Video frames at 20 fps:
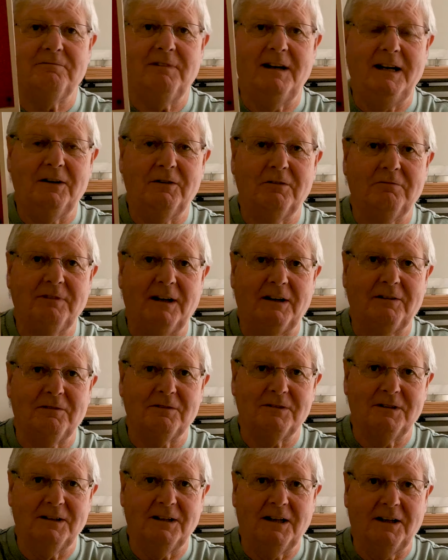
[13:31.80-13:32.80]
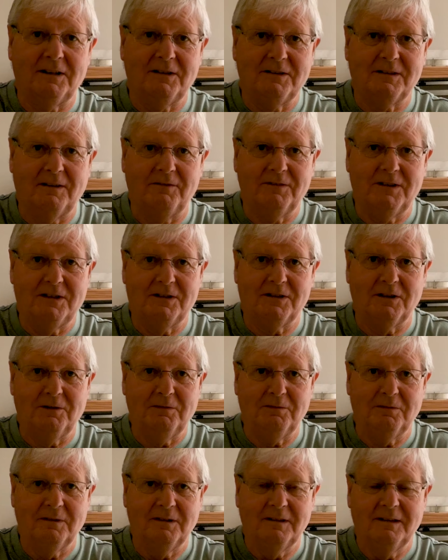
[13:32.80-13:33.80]
really good records in
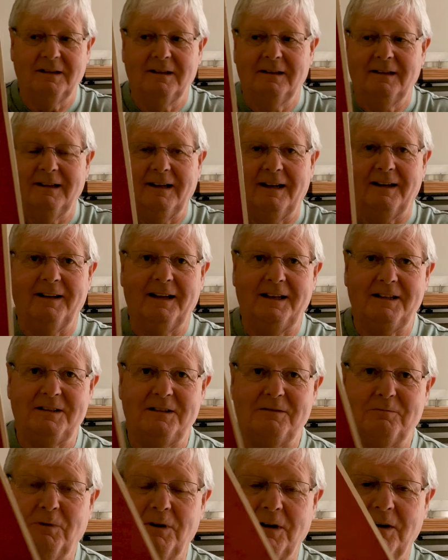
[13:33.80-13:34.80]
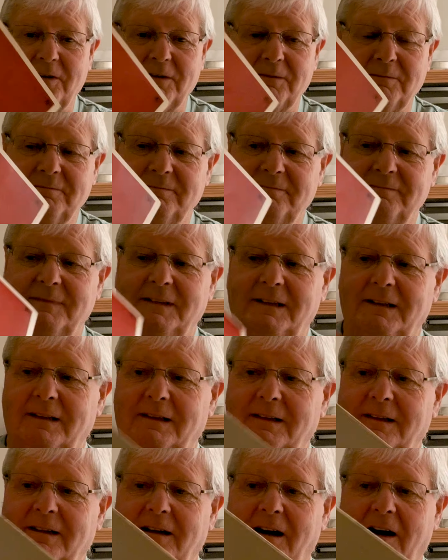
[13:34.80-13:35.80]
1972, and this is one of them.
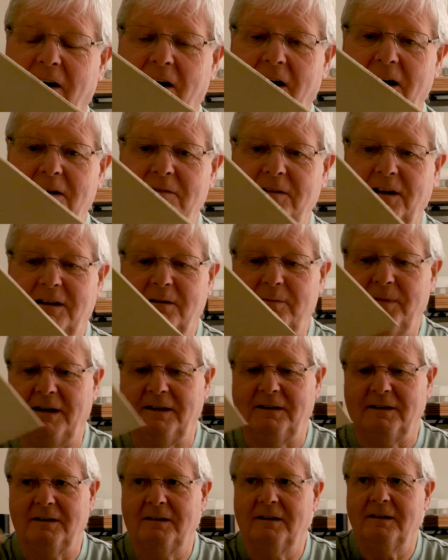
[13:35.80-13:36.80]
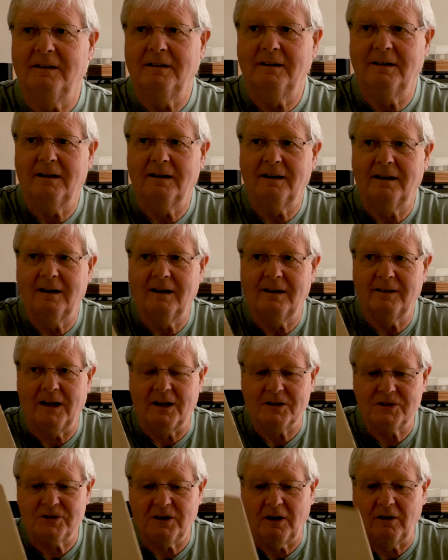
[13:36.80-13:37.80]
Highly recommended.
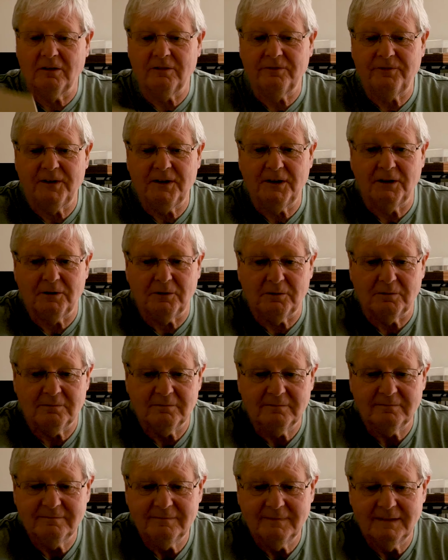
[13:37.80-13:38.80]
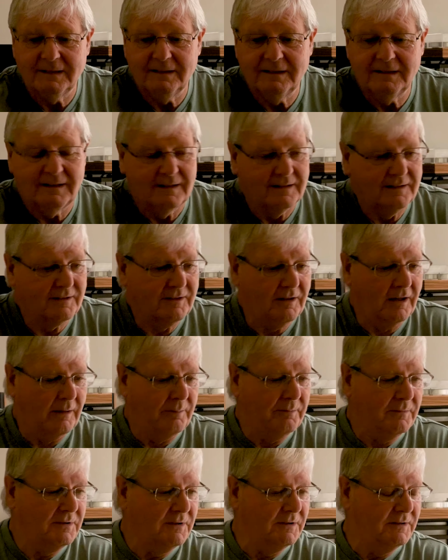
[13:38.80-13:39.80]
A Song for You,
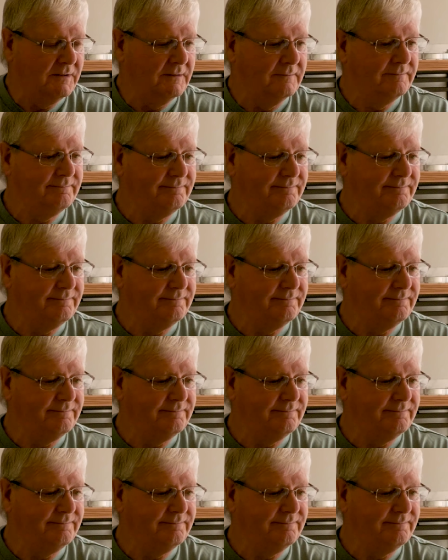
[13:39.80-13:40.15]
Carpenters.